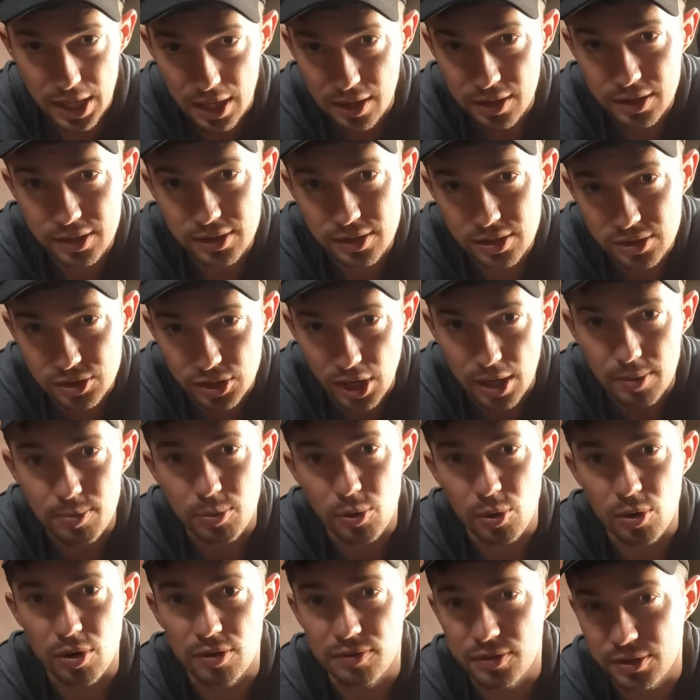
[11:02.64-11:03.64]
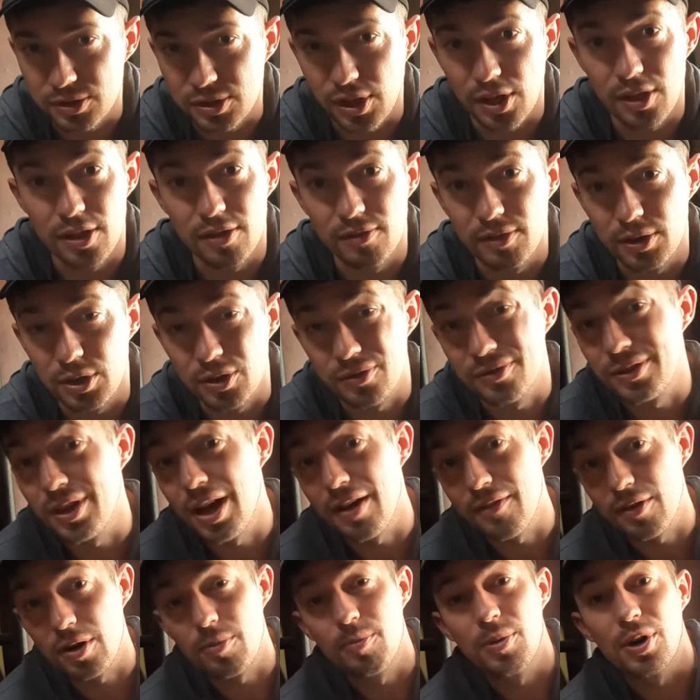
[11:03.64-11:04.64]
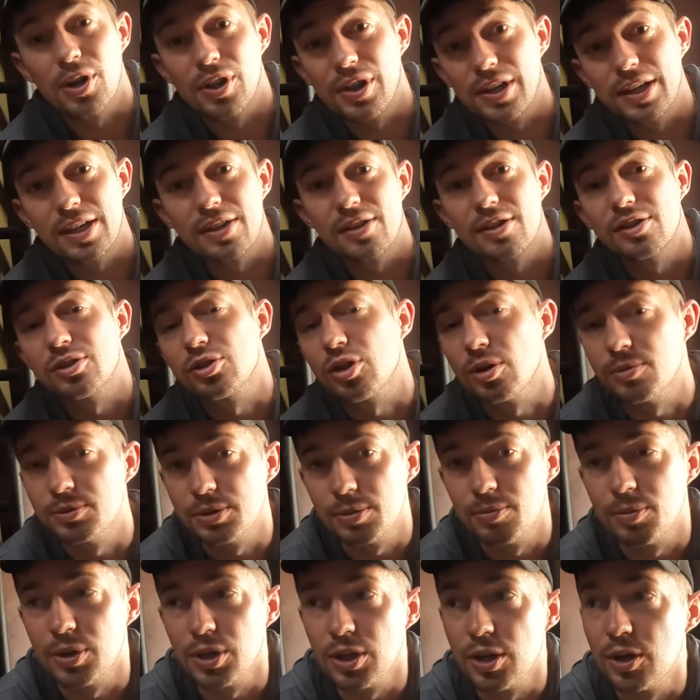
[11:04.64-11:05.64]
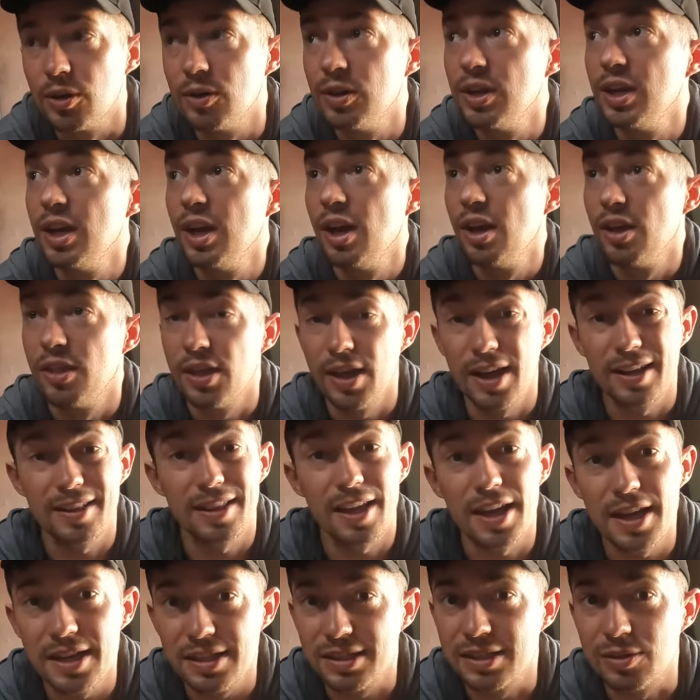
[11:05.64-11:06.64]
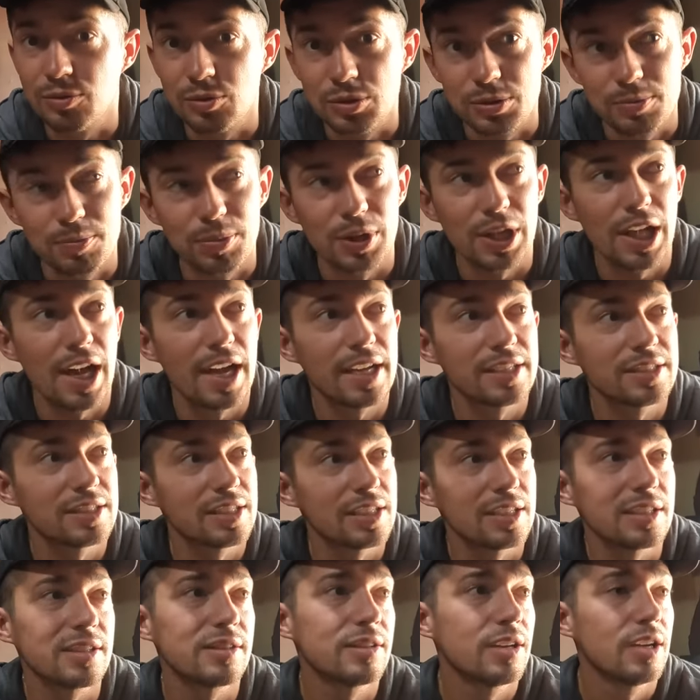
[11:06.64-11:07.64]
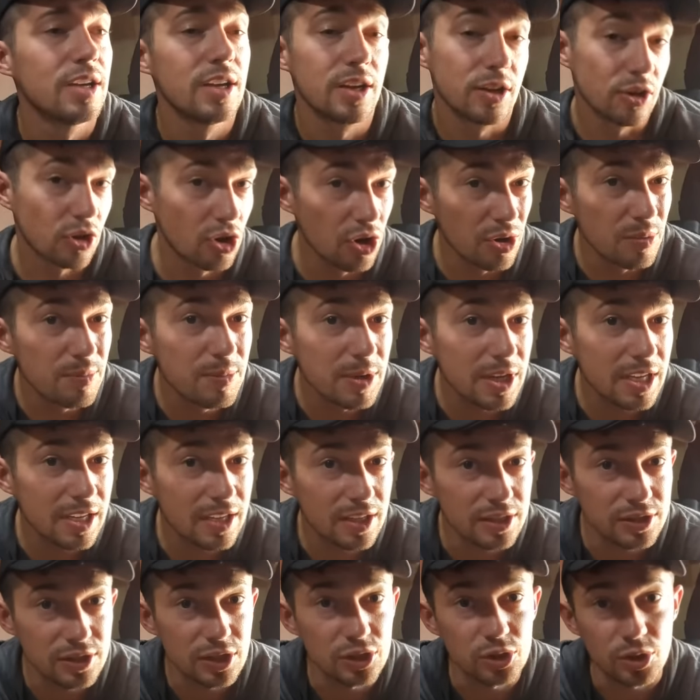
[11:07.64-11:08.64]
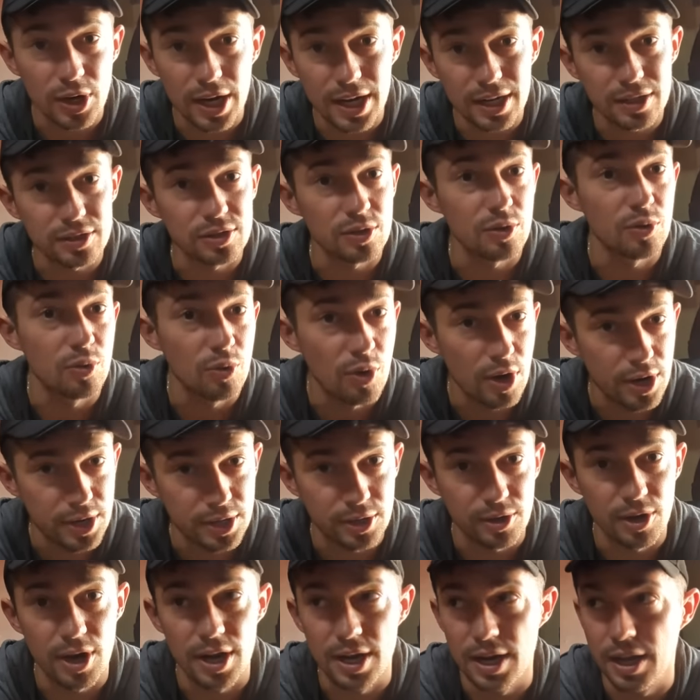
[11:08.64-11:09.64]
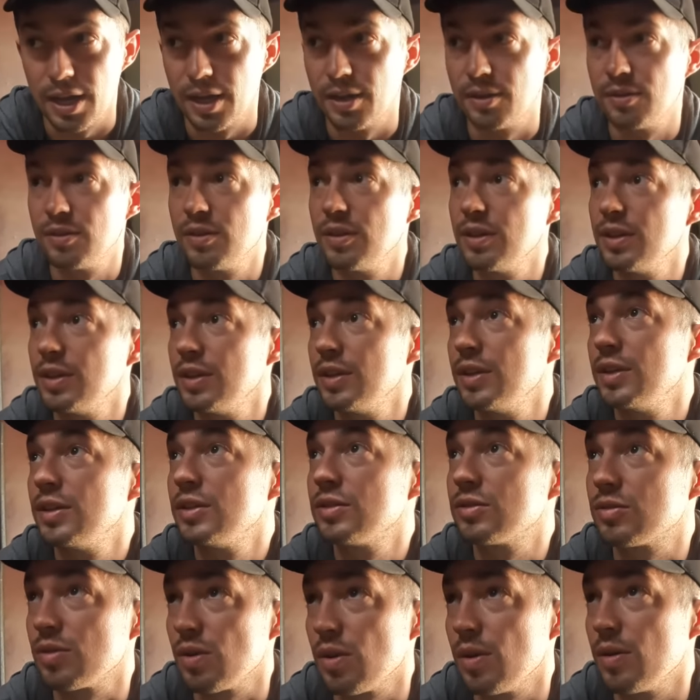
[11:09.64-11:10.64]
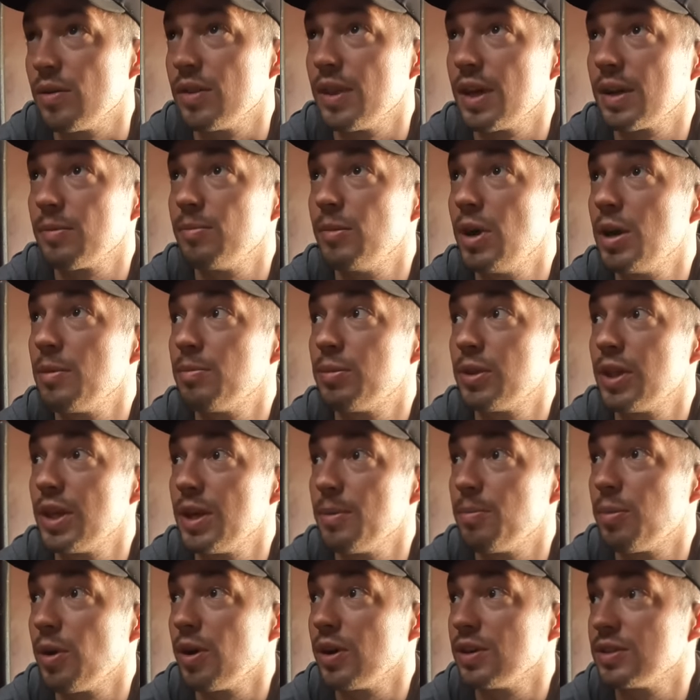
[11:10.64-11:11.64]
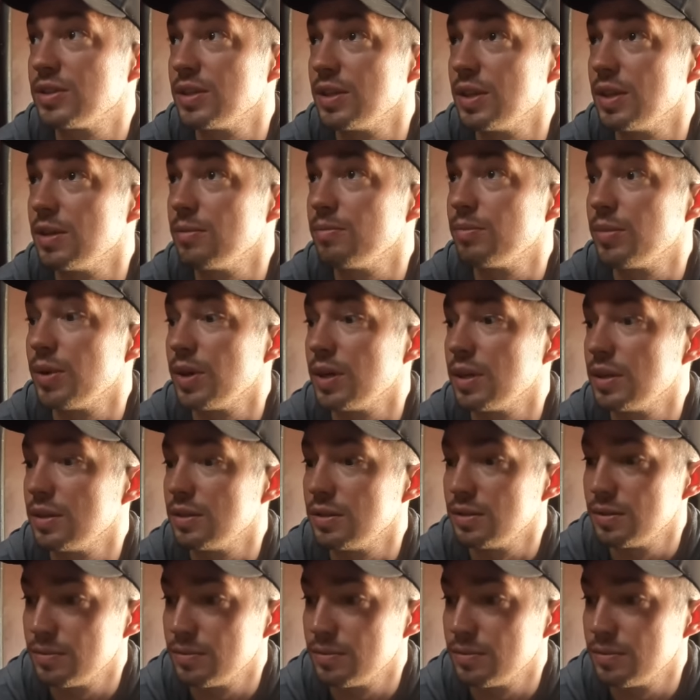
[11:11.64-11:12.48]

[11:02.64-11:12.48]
Delhi to Jaipur. If you saw that video, if you haven't, I'll put a link in the description below. That the A C was blasting. Could be because the train isn't running right now, so that might play a part in it. But